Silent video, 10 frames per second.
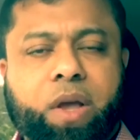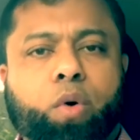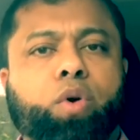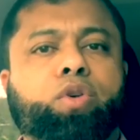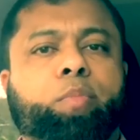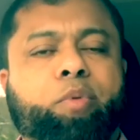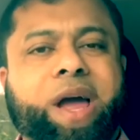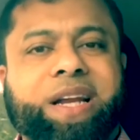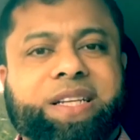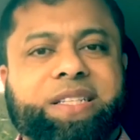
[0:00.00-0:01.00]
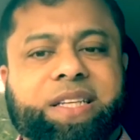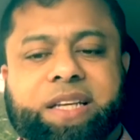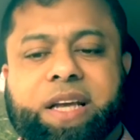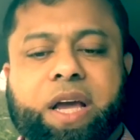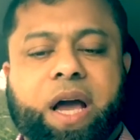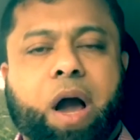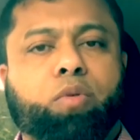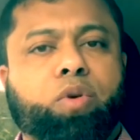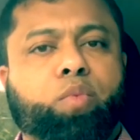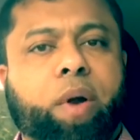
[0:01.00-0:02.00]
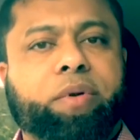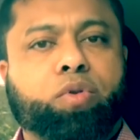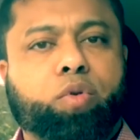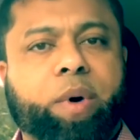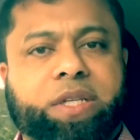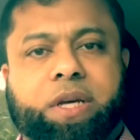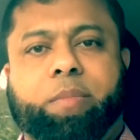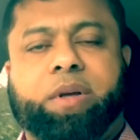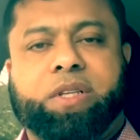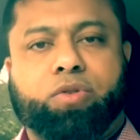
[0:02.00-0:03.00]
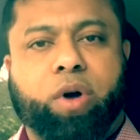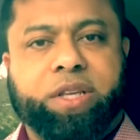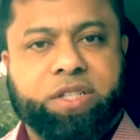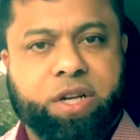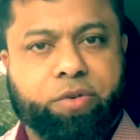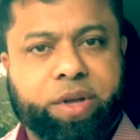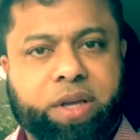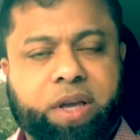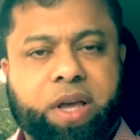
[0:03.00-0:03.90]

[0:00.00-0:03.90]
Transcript: when you're practicing i wouldn't worry too much about the dry steering